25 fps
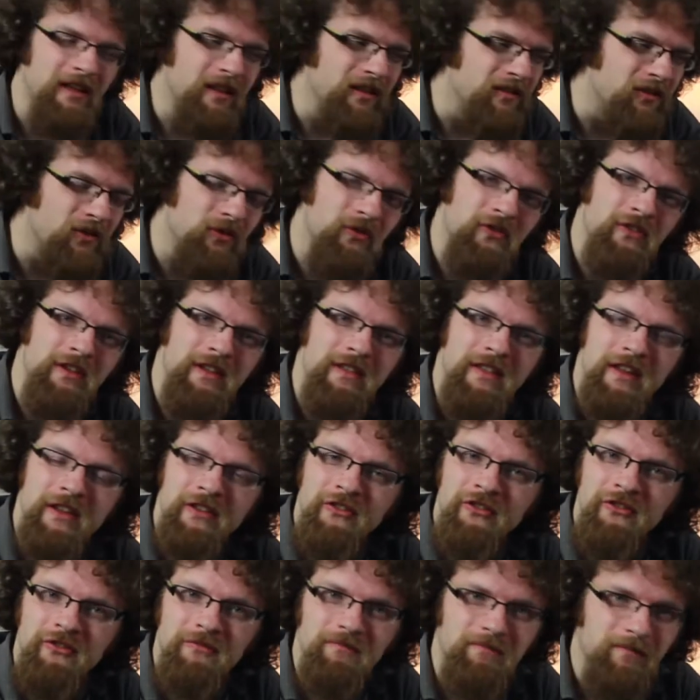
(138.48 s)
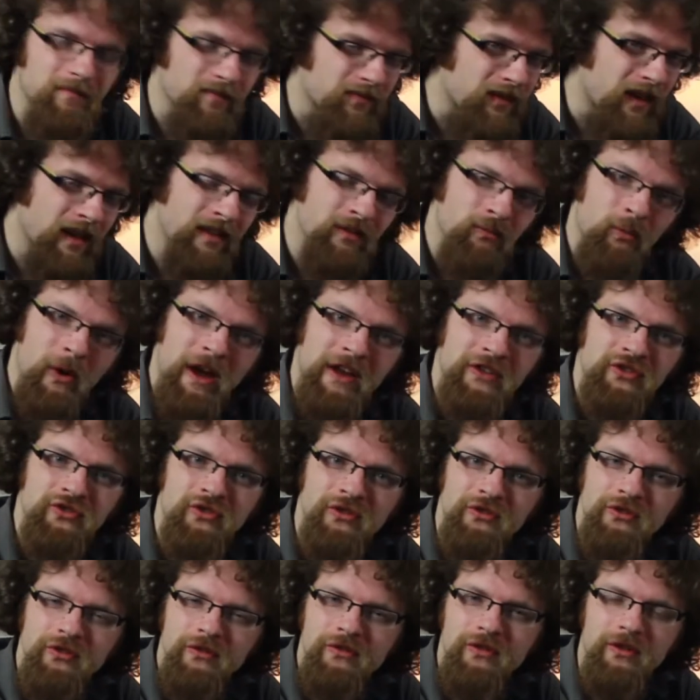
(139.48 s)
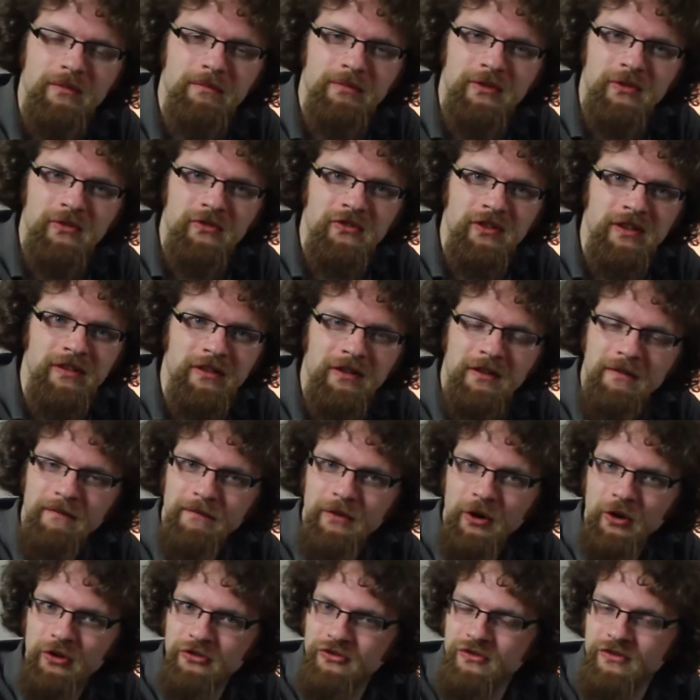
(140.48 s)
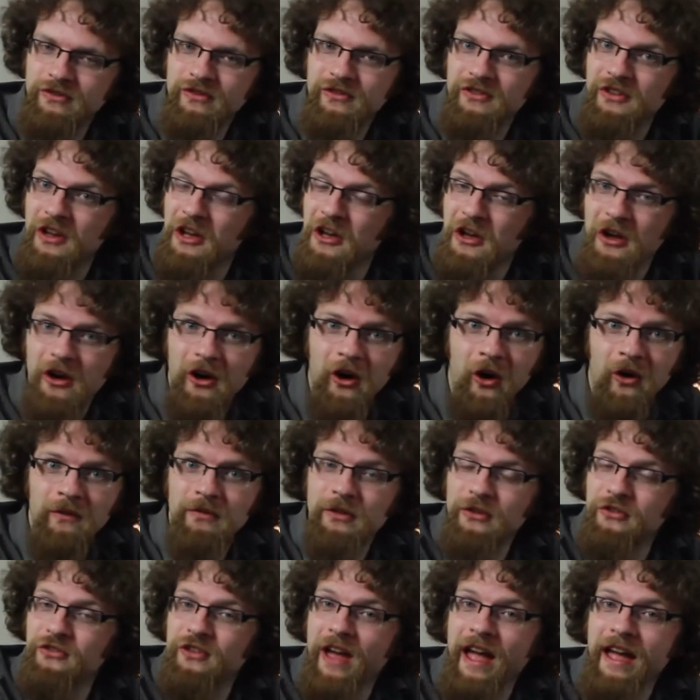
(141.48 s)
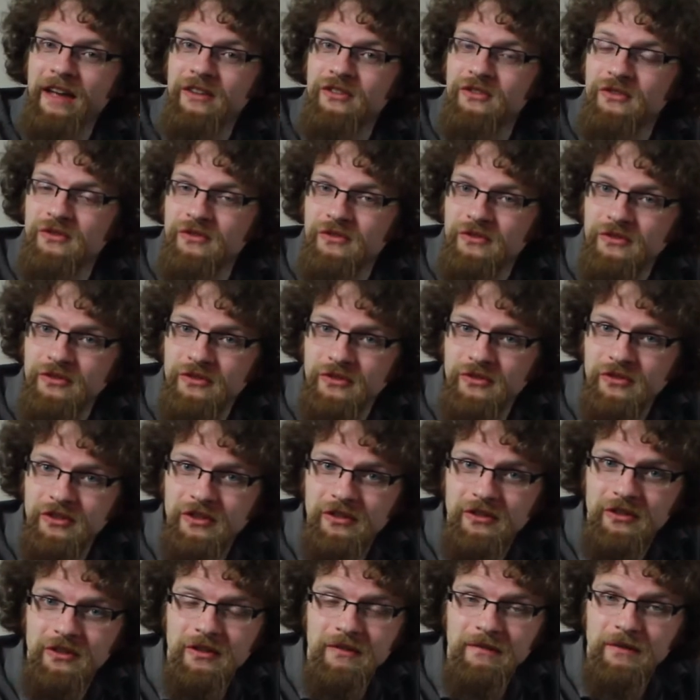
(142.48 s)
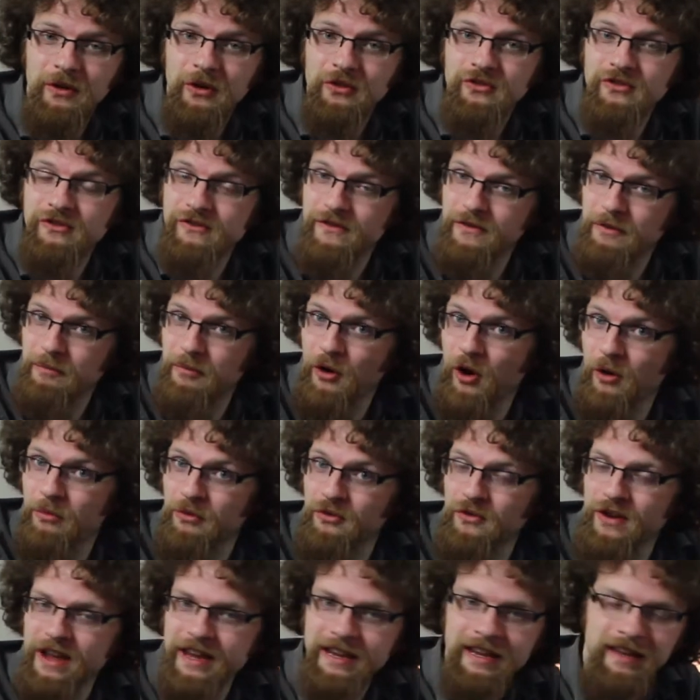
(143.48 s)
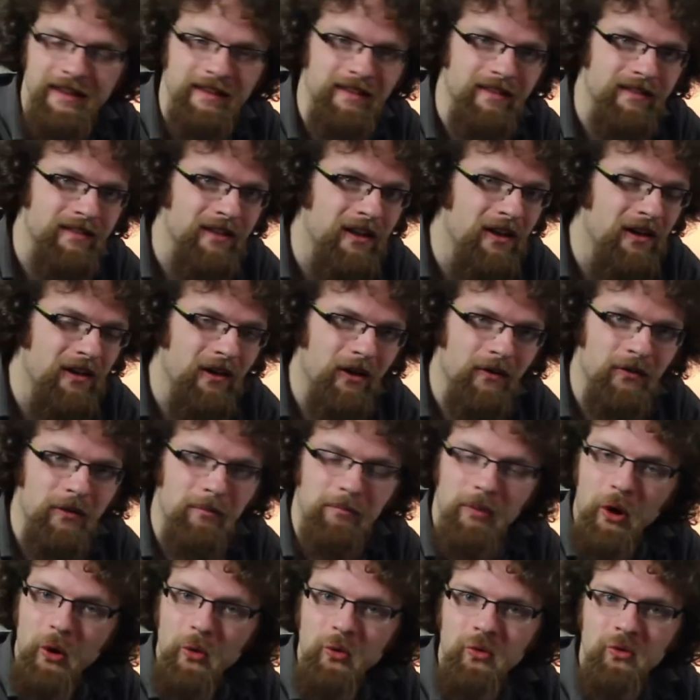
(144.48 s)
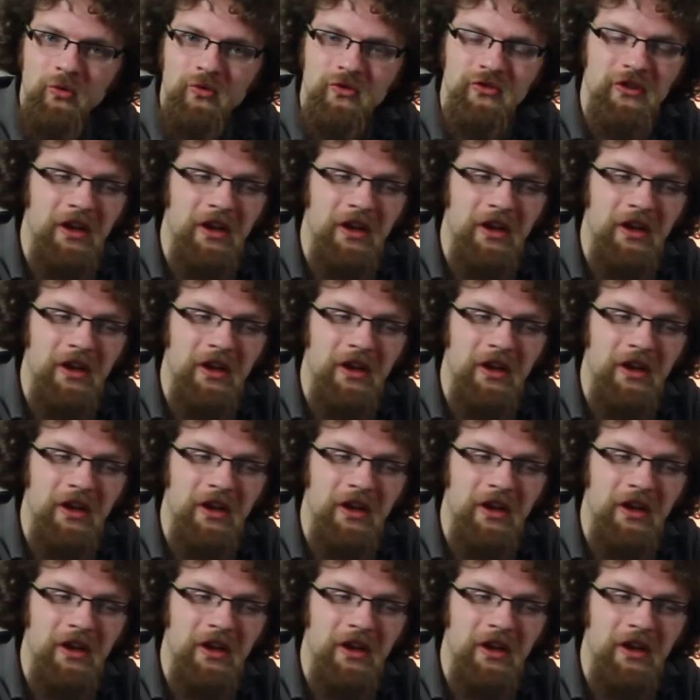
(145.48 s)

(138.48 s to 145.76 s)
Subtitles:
You see this in Western Europe. You see the conversions of the Saxons. You see the conversions of the Pomeranians, of the Poles.